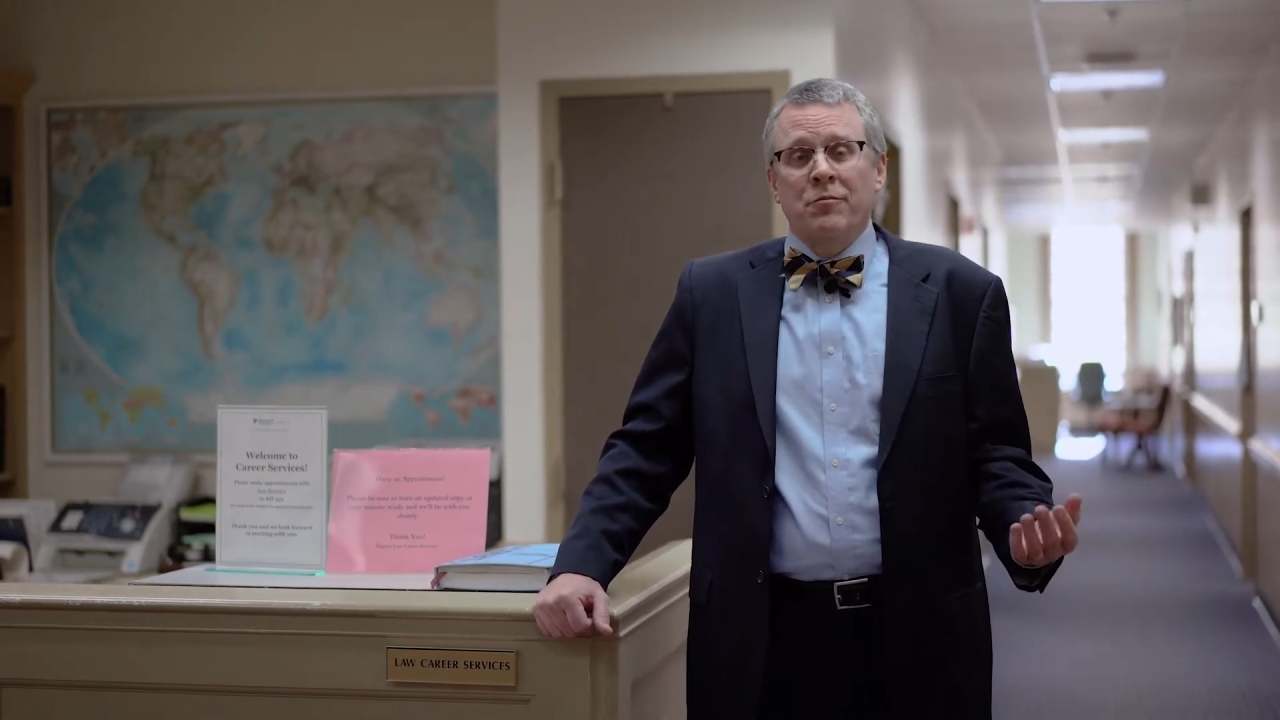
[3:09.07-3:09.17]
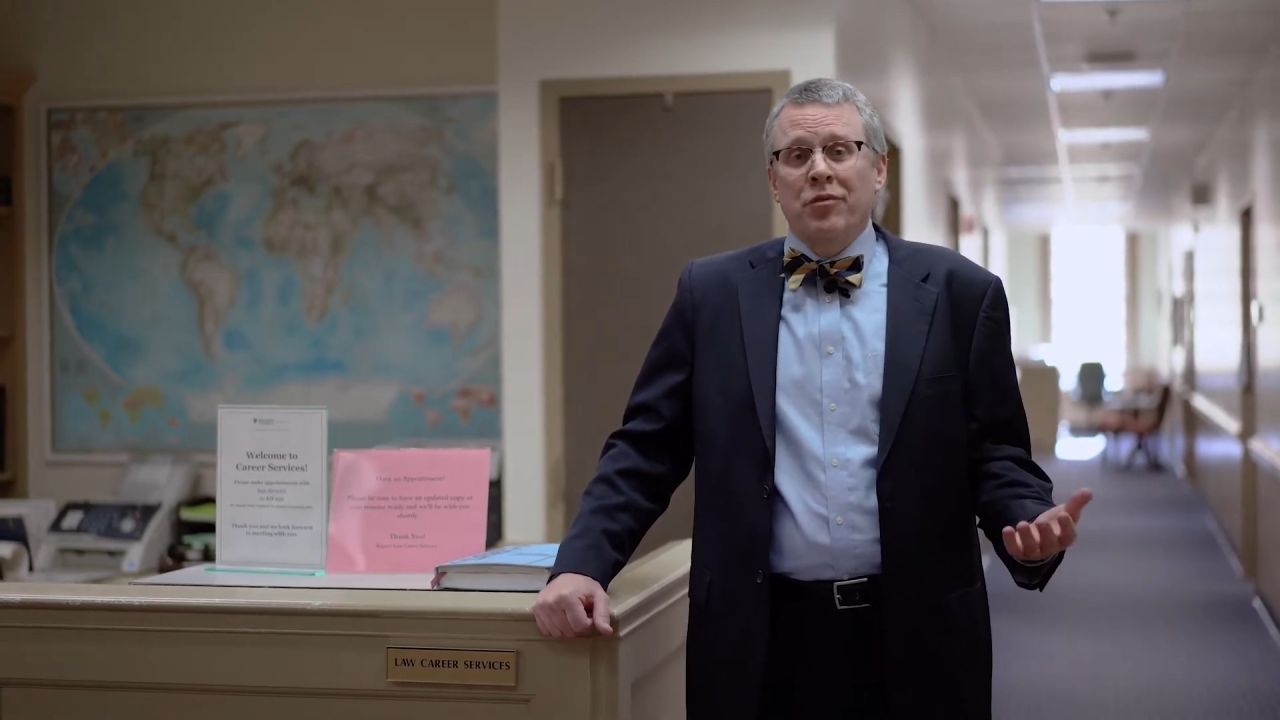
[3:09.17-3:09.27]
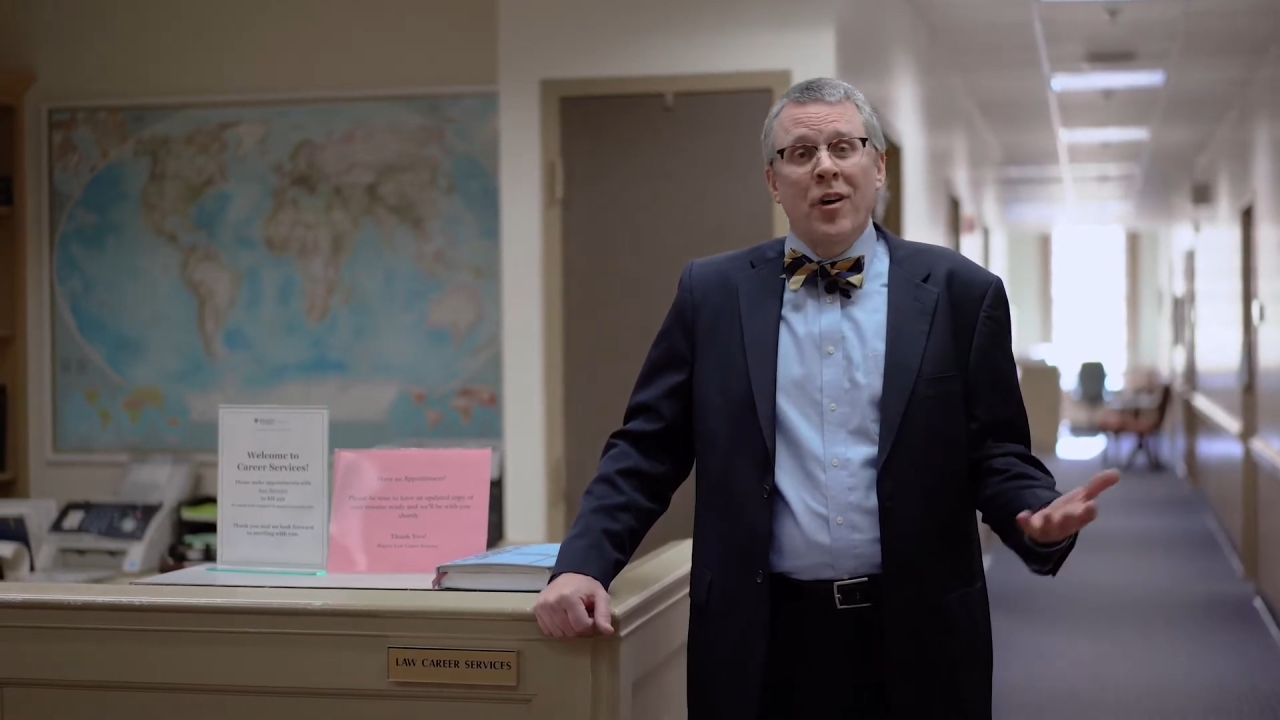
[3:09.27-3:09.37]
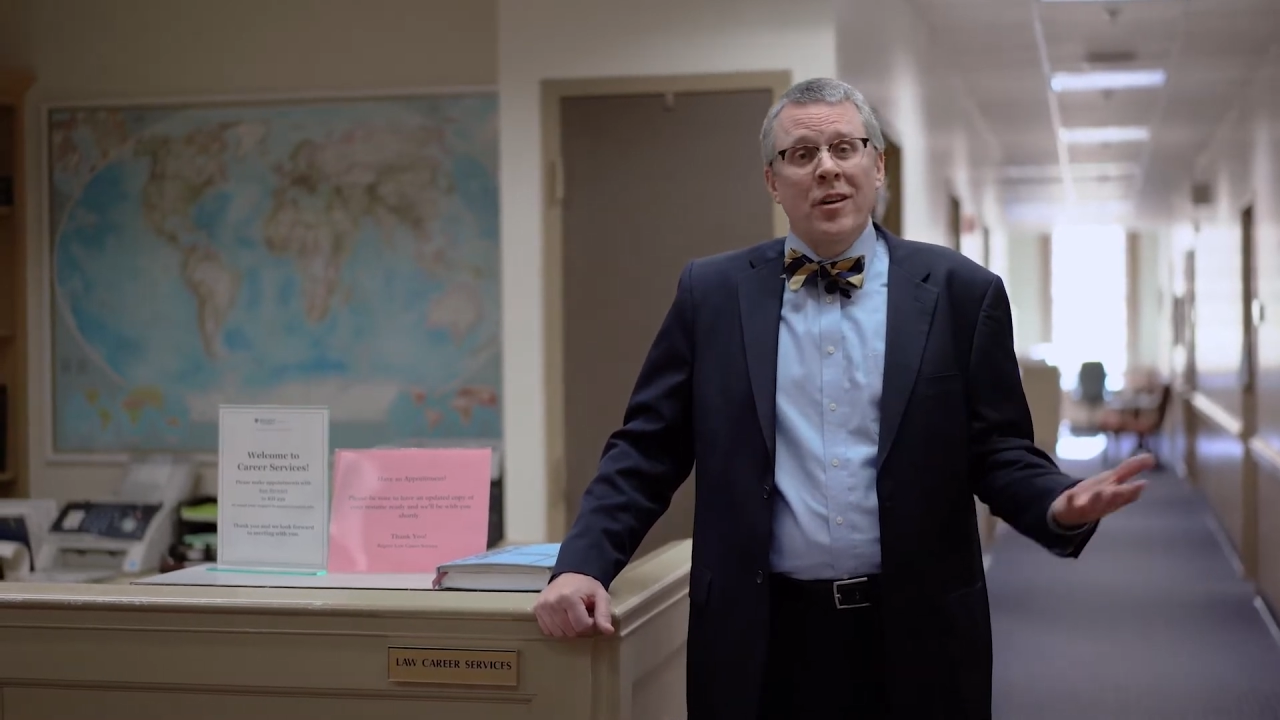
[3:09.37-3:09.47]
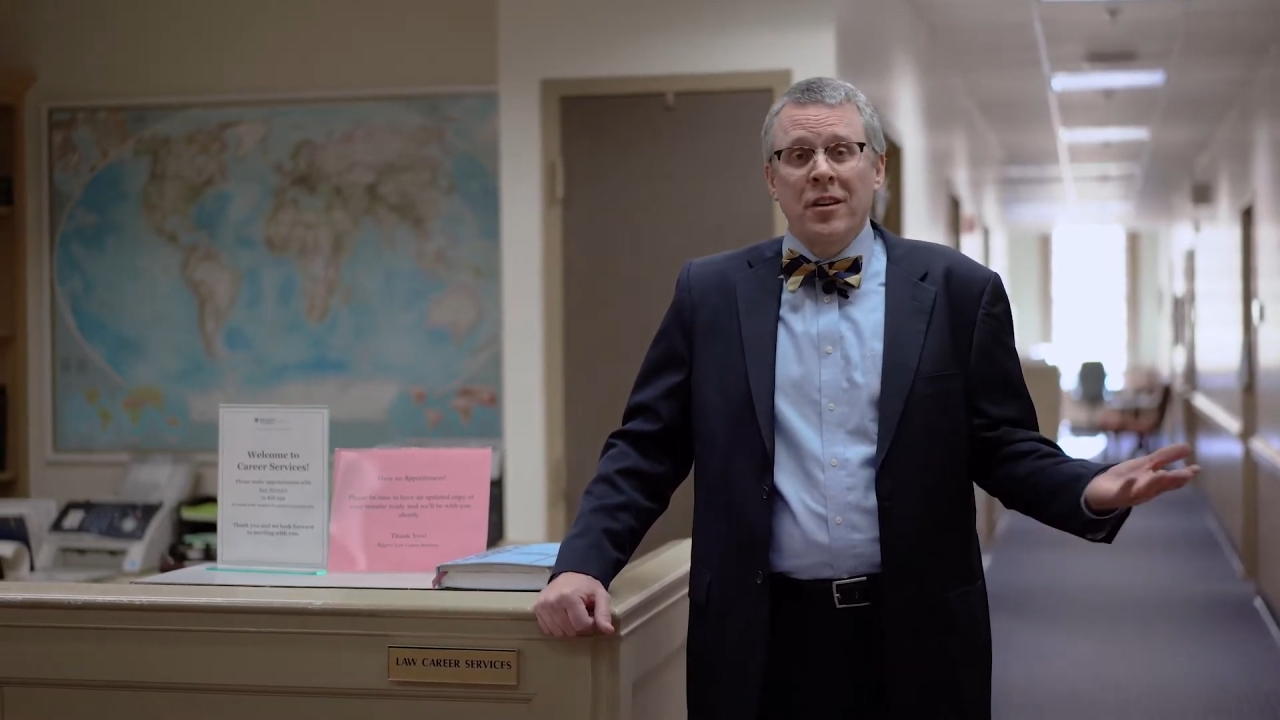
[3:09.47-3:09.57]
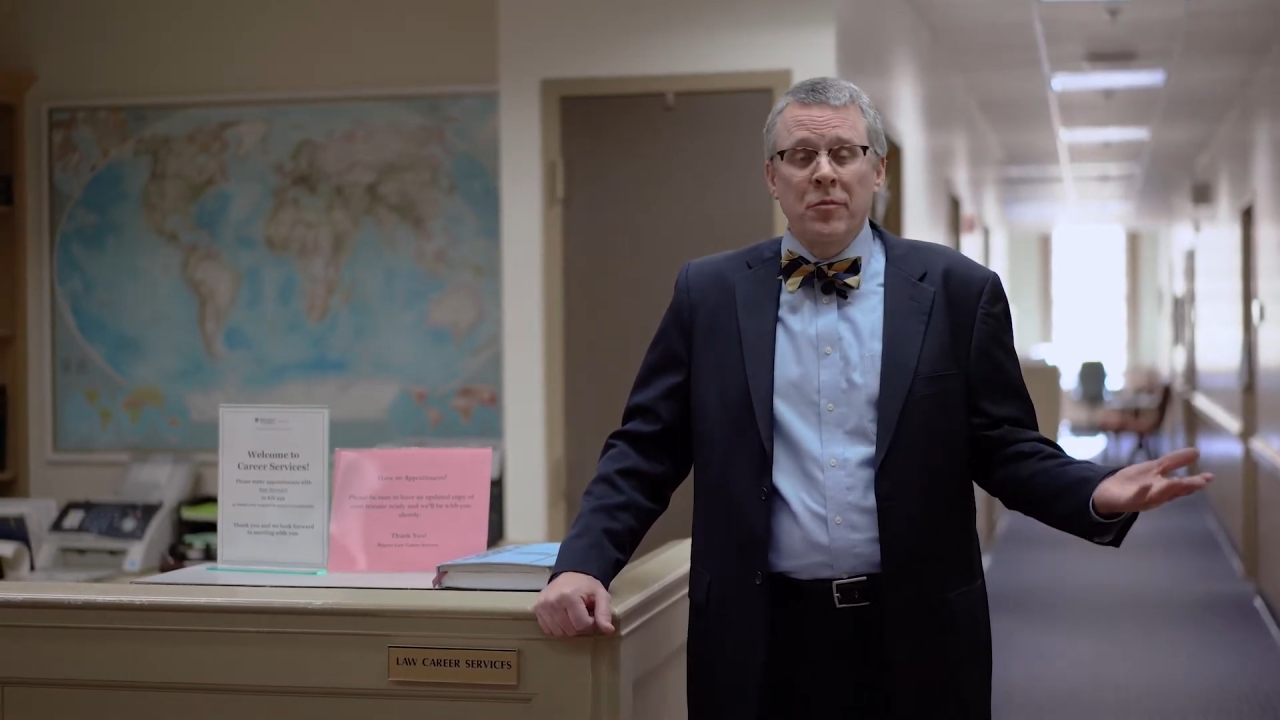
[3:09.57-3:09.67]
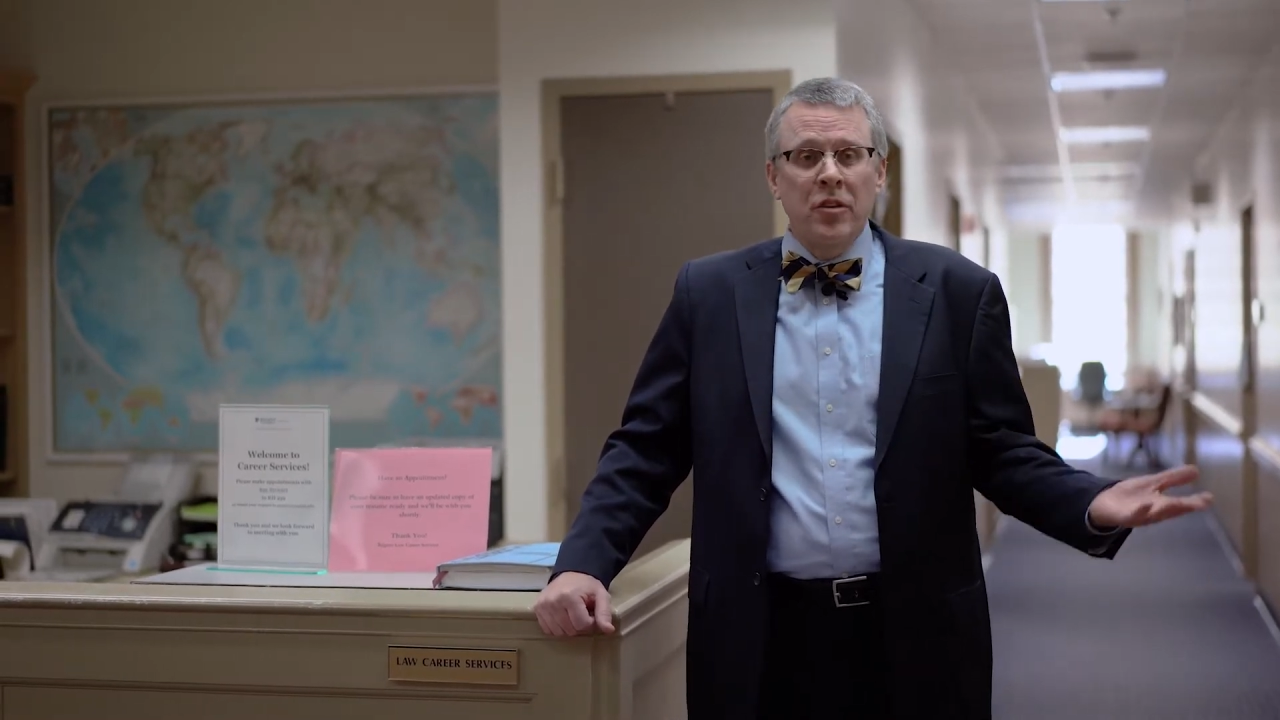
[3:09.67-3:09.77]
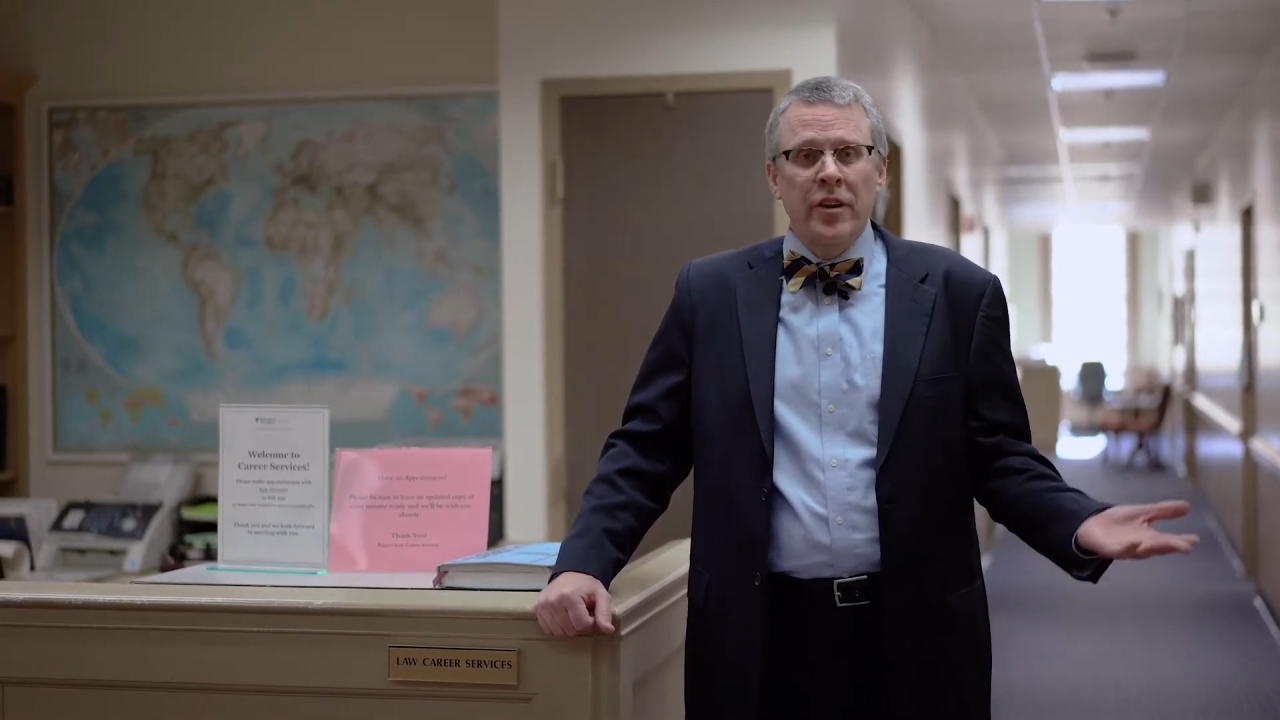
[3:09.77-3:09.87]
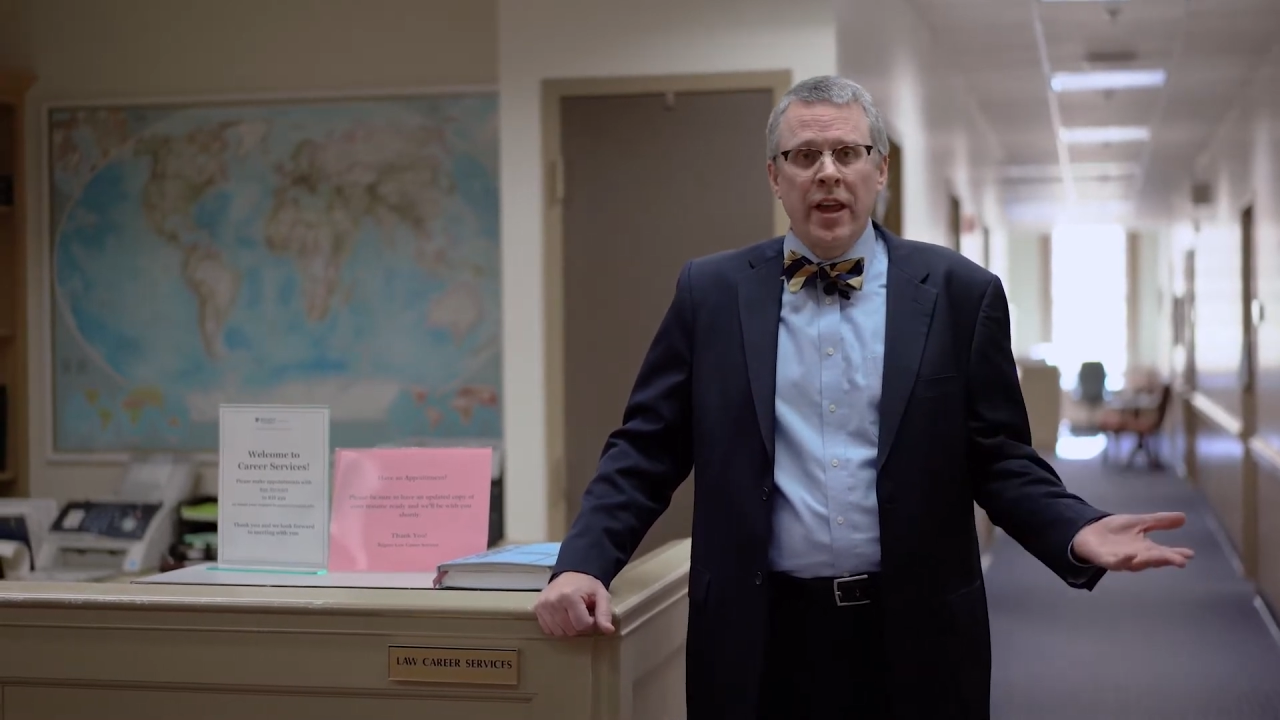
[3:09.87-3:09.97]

broad community